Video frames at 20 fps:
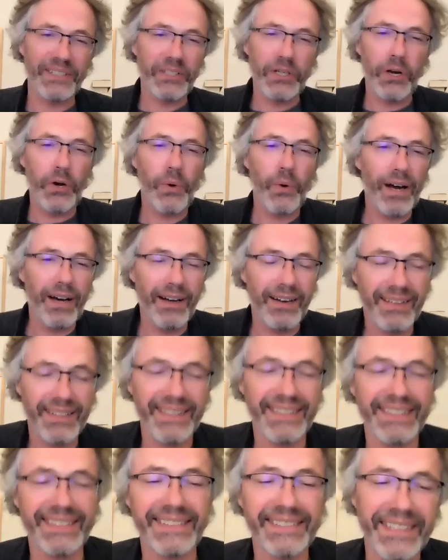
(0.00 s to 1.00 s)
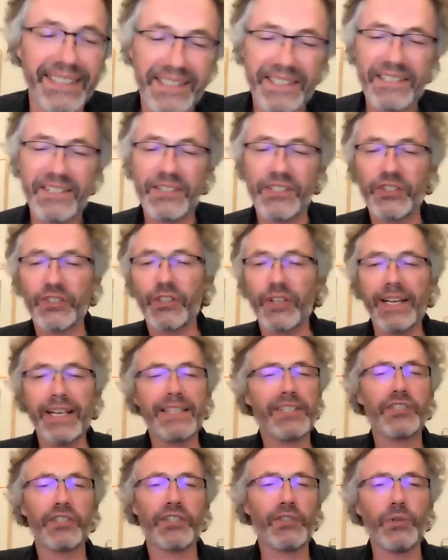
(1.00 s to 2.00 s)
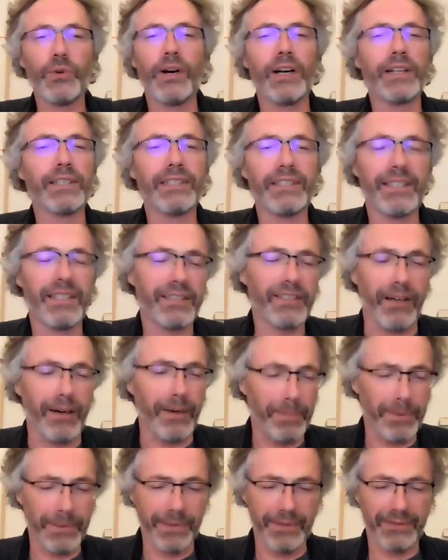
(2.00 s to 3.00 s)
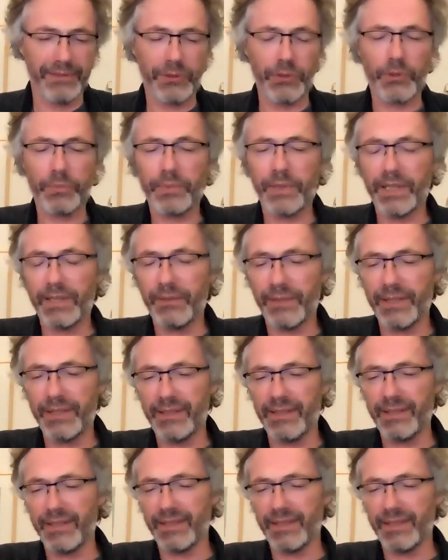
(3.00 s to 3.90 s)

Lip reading: go straight towards the top, to speak with.